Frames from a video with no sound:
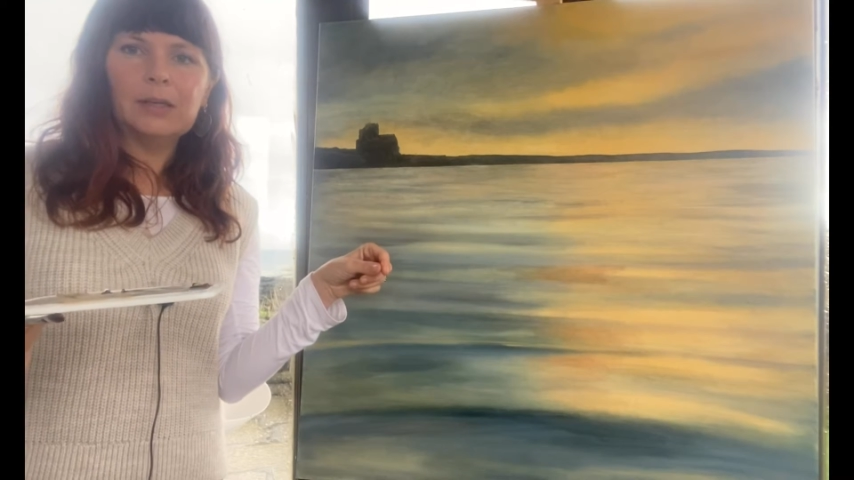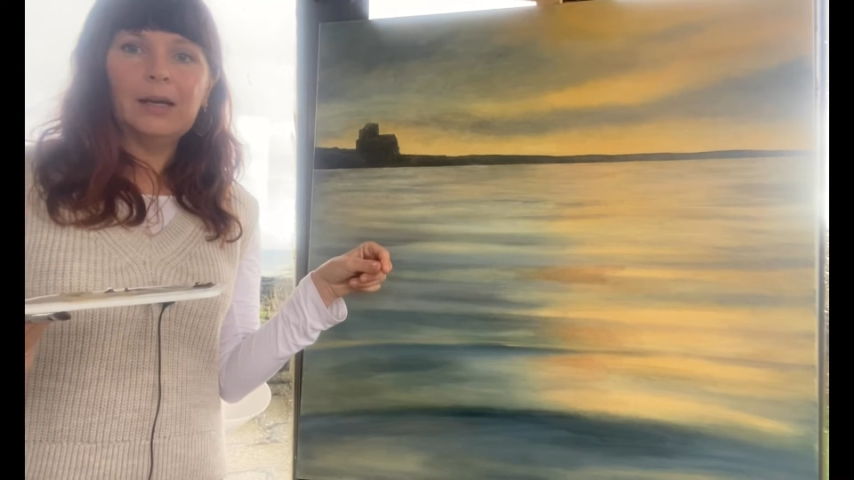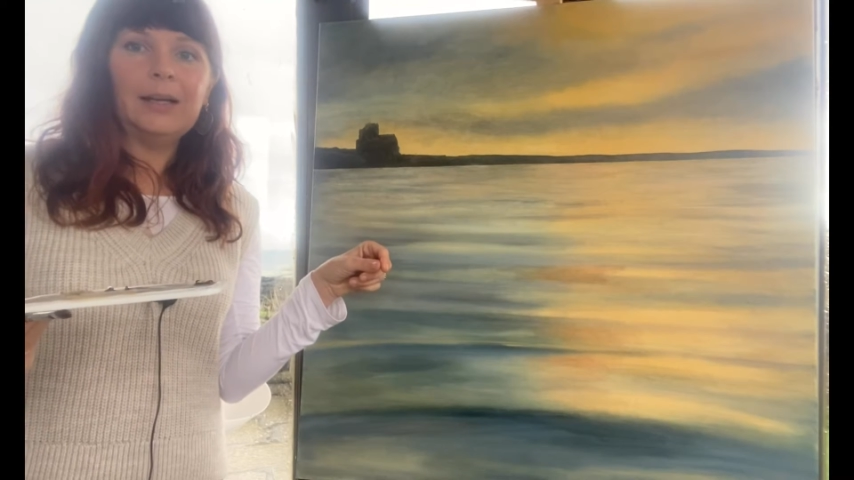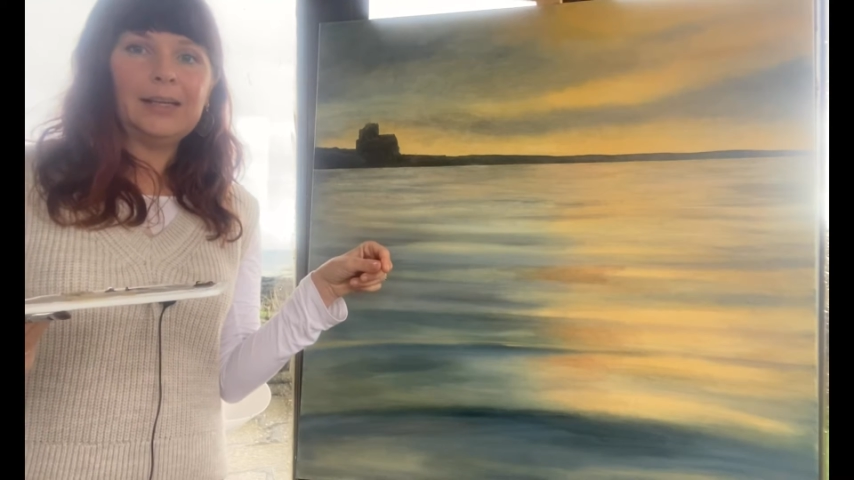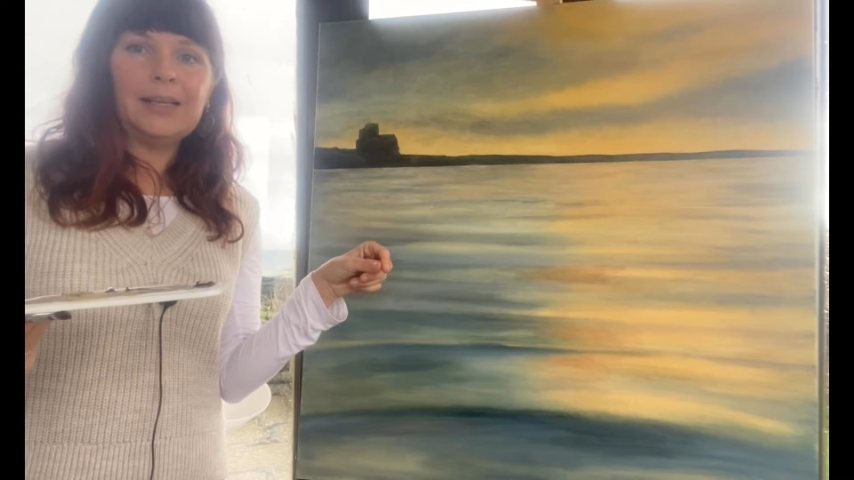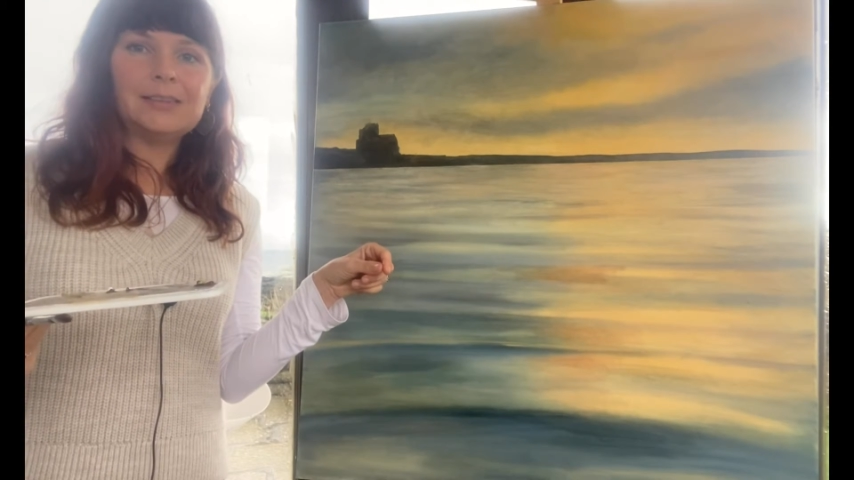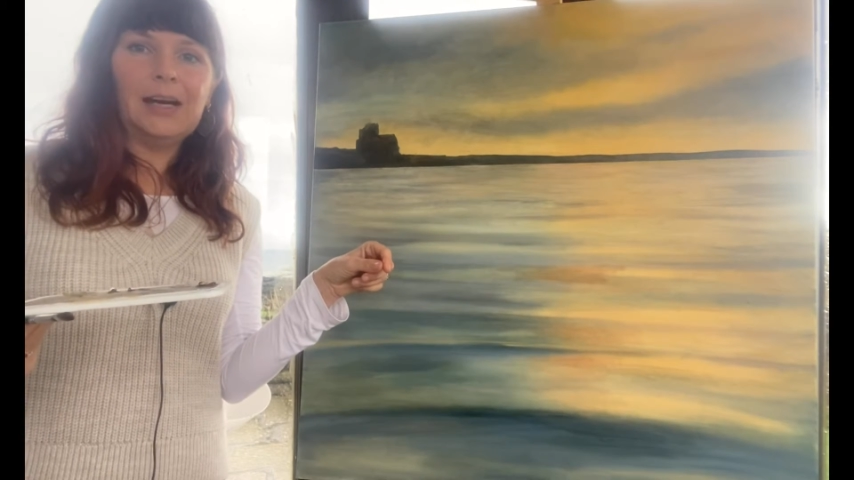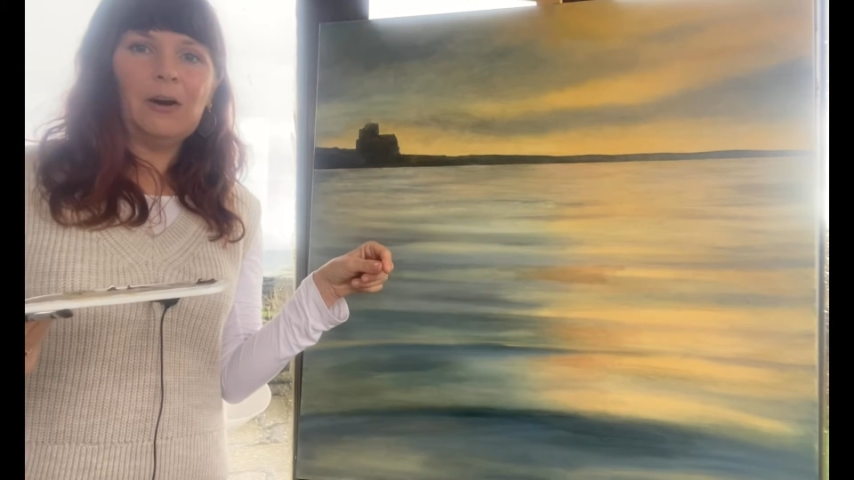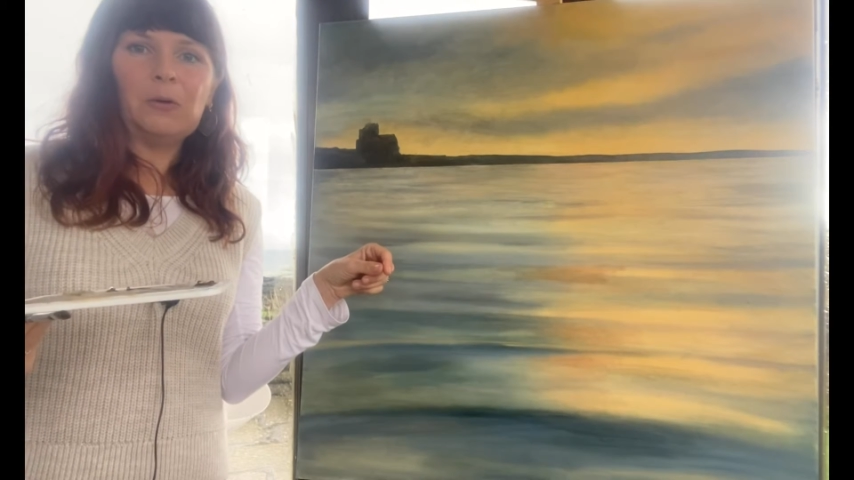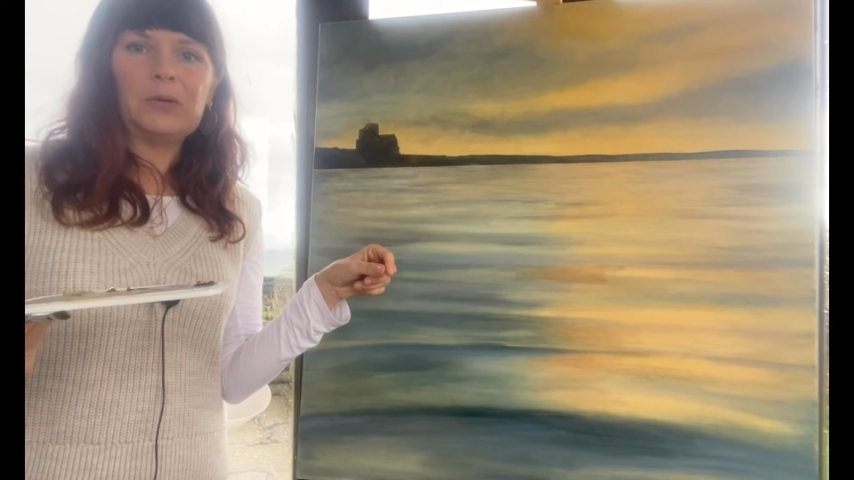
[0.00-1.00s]
and it is
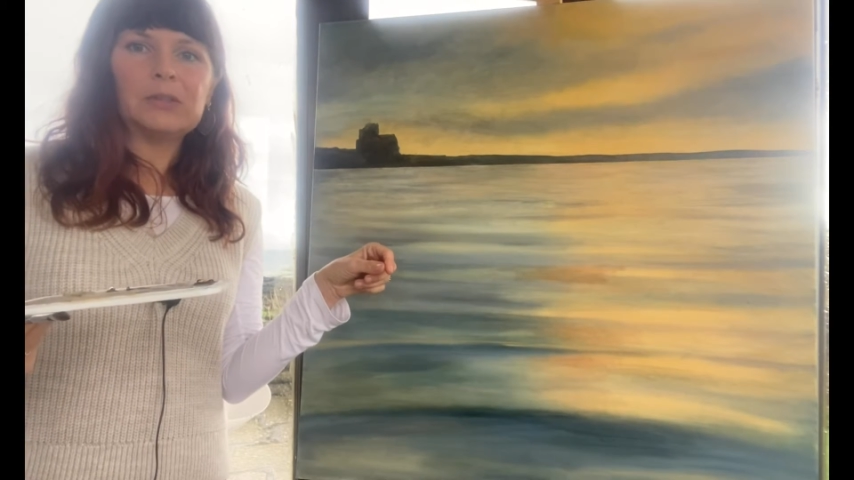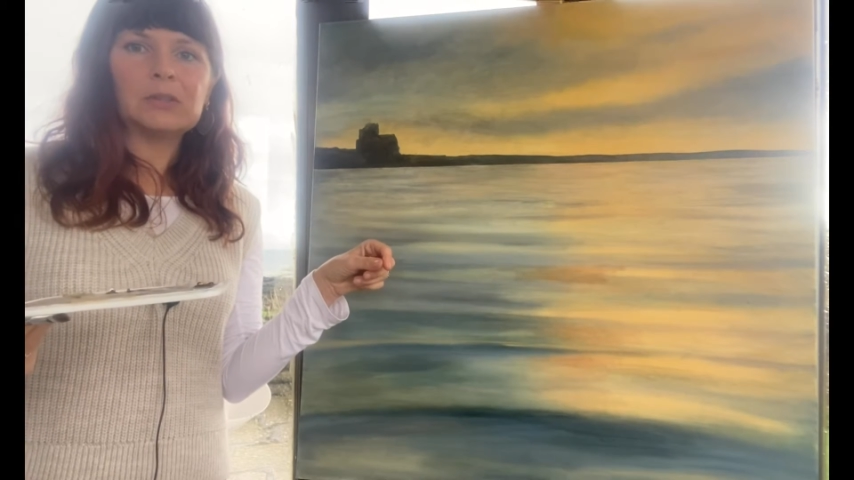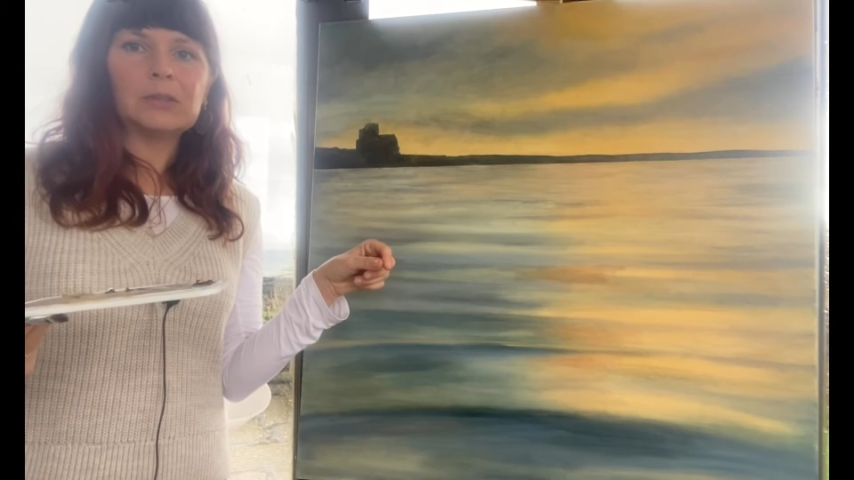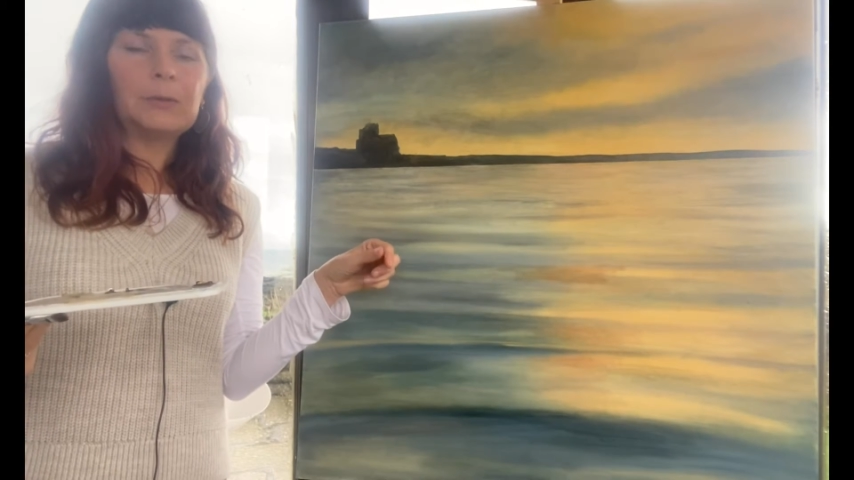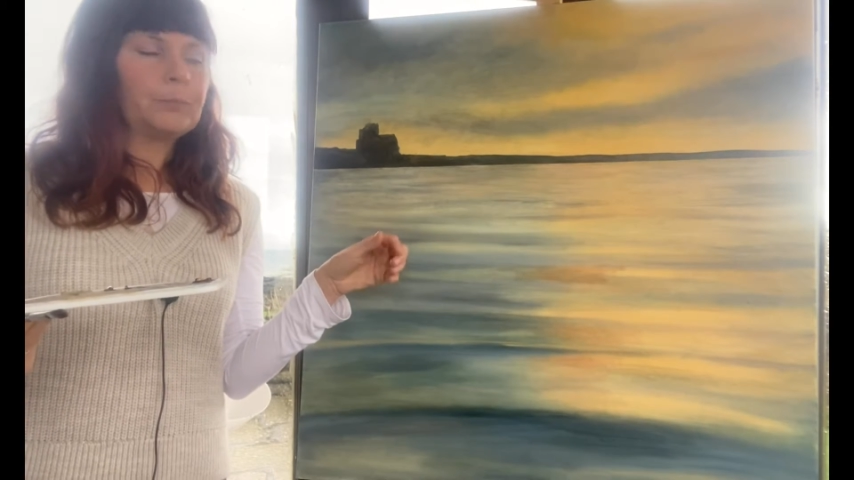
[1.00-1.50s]
hours,